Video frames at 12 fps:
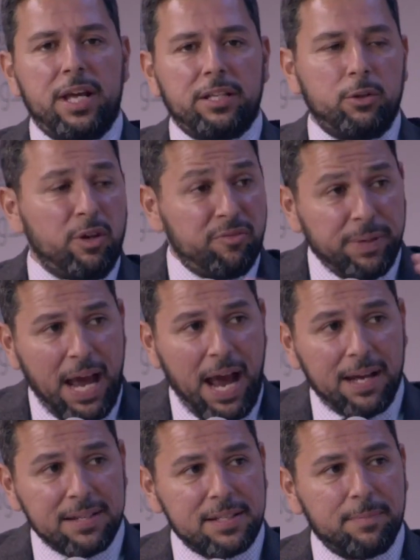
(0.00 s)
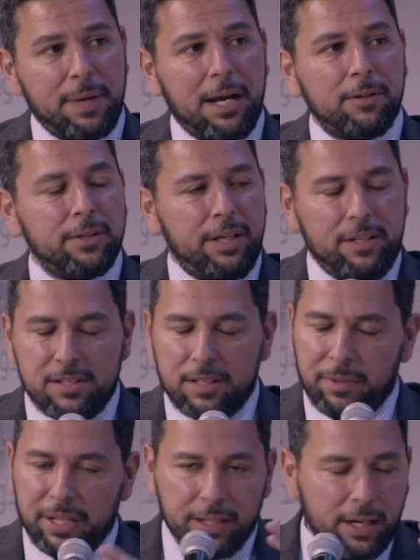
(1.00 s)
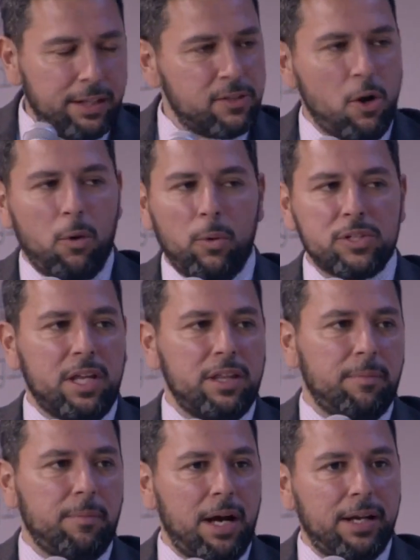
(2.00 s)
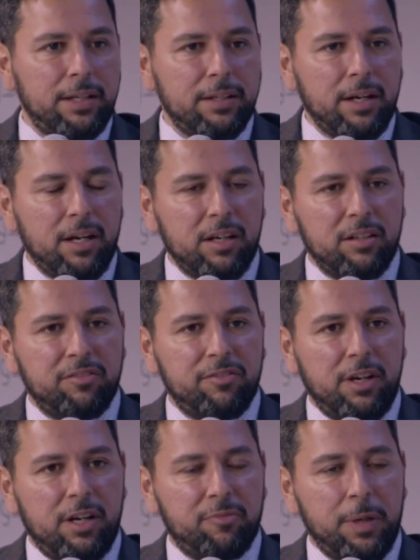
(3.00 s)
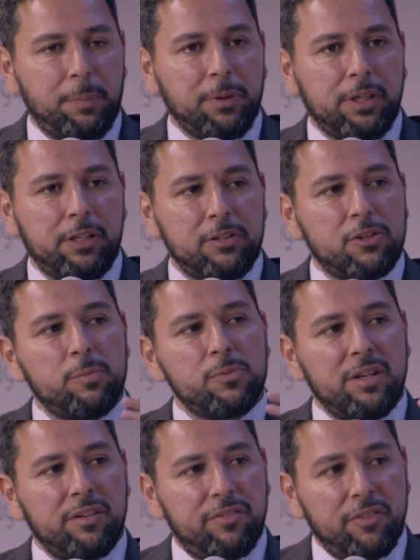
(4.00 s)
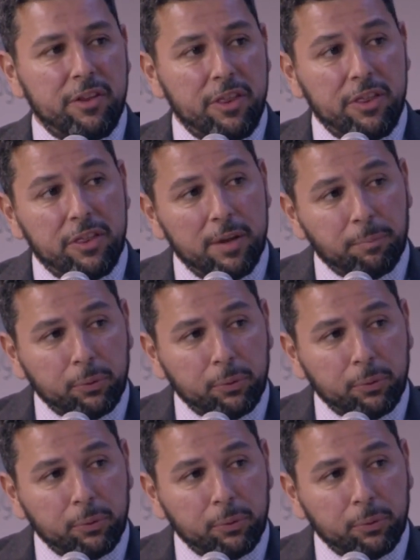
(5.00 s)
that you have been asked about. It is something that is always on the mind of people here in terms of the